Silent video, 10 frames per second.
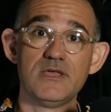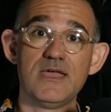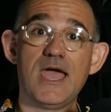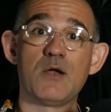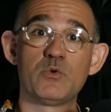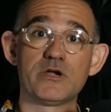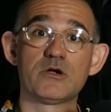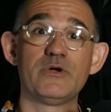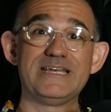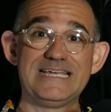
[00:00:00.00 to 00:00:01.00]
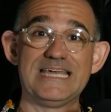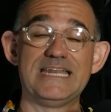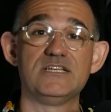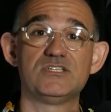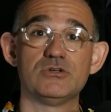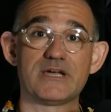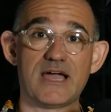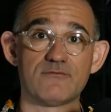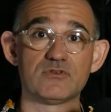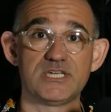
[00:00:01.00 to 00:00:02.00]
And we're going to get into a
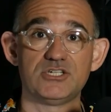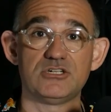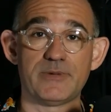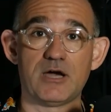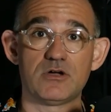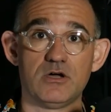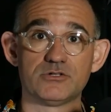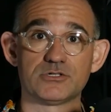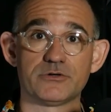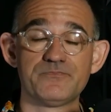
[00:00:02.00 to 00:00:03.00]
conversation about culture.